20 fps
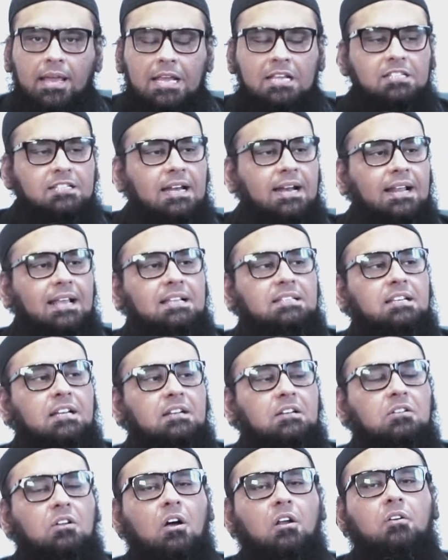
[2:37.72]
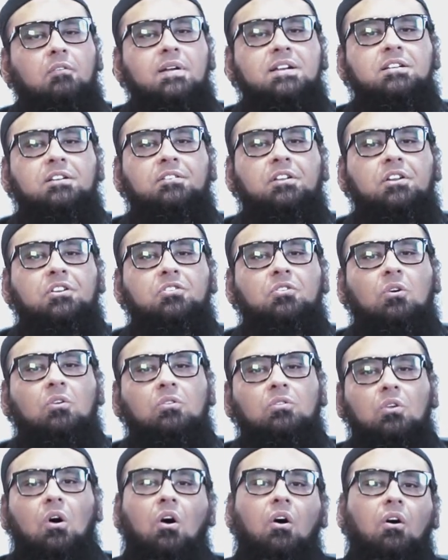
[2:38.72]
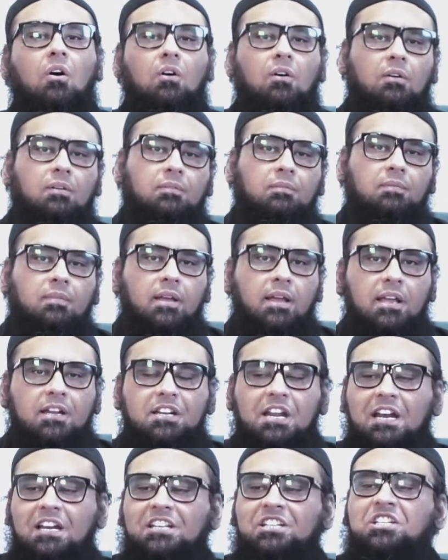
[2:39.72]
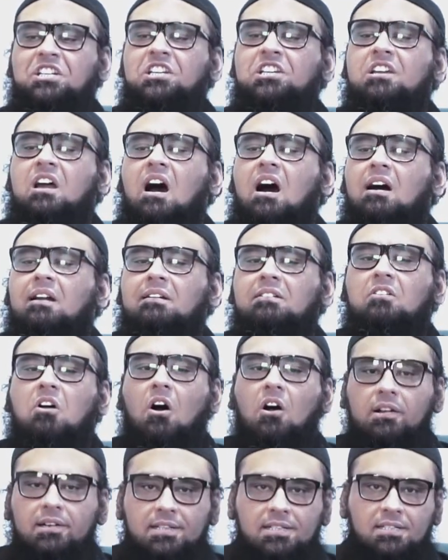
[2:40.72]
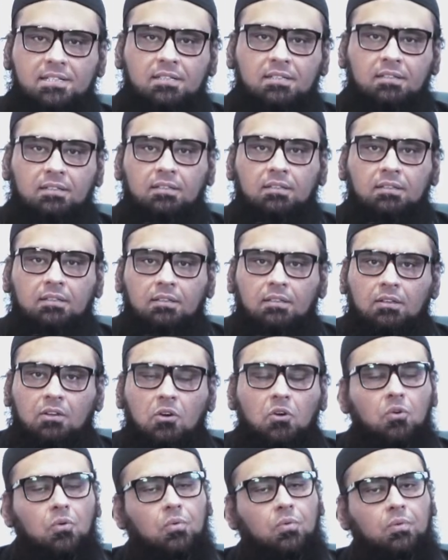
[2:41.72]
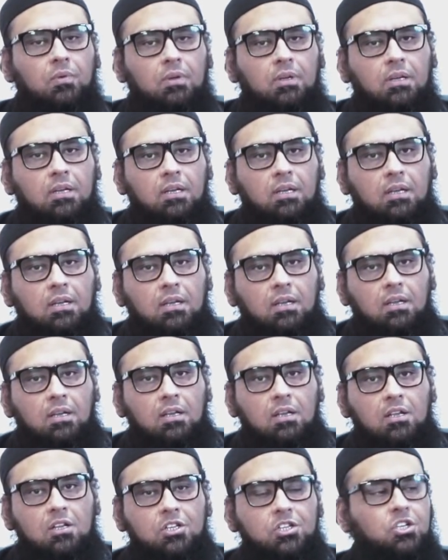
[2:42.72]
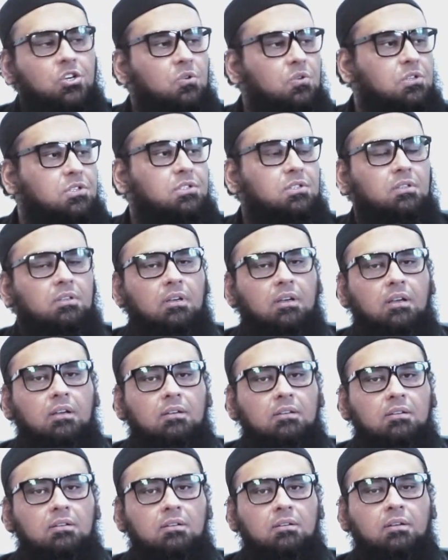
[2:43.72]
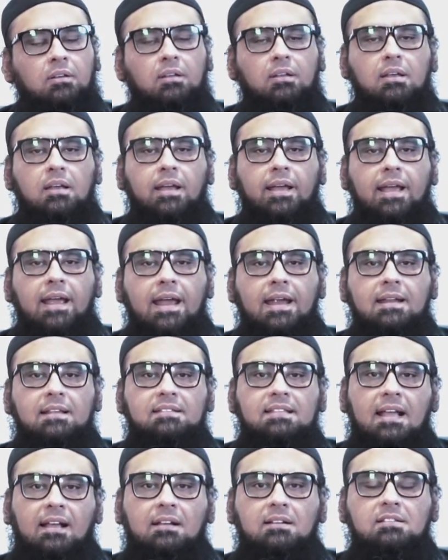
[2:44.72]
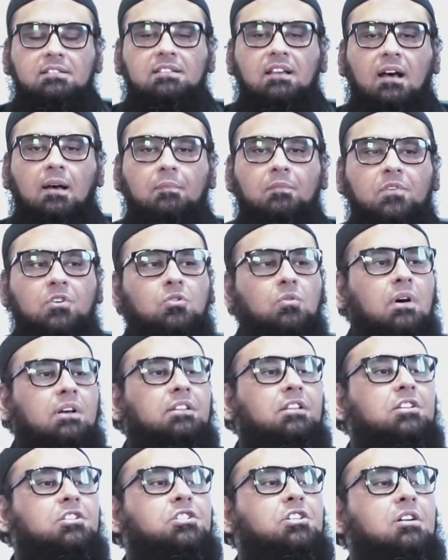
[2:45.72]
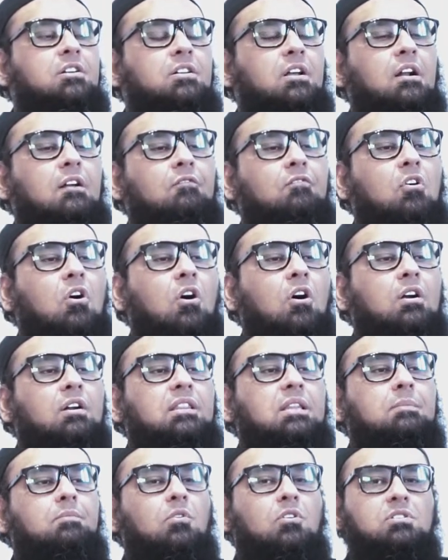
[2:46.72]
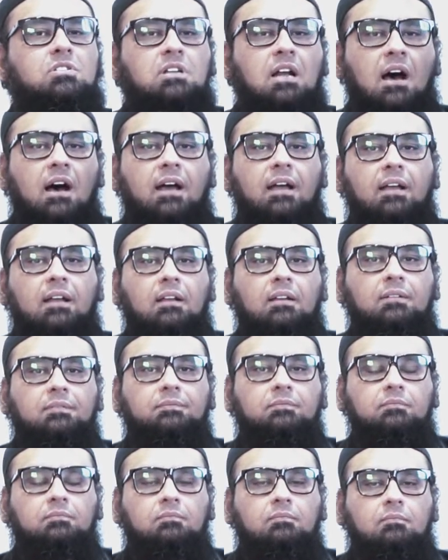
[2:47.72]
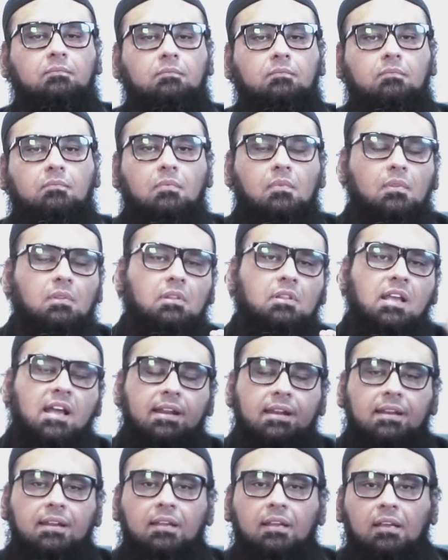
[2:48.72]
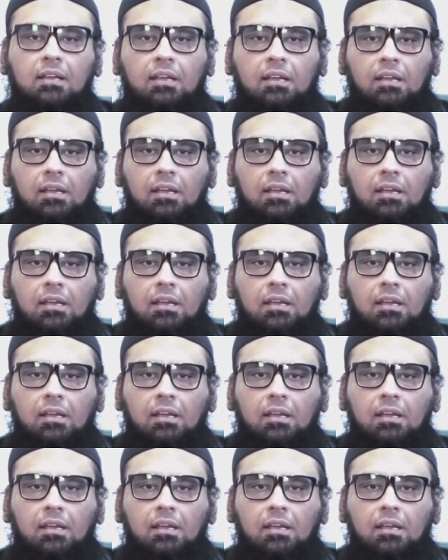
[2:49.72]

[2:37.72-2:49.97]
He said, is it not written in your law that ye are gods? Who? Jews. 82nd Psalm, you are the children of God, the Most High. Then,